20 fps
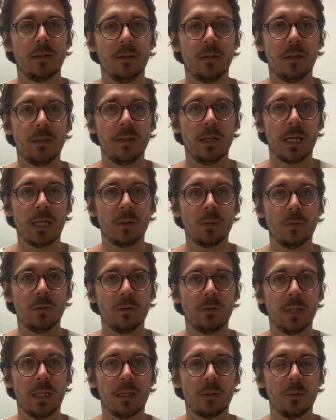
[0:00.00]

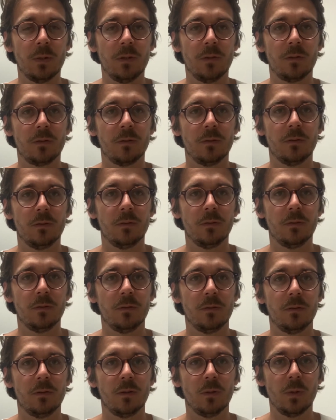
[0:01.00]

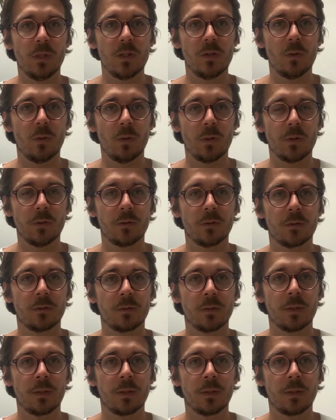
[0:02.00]
to his daughters.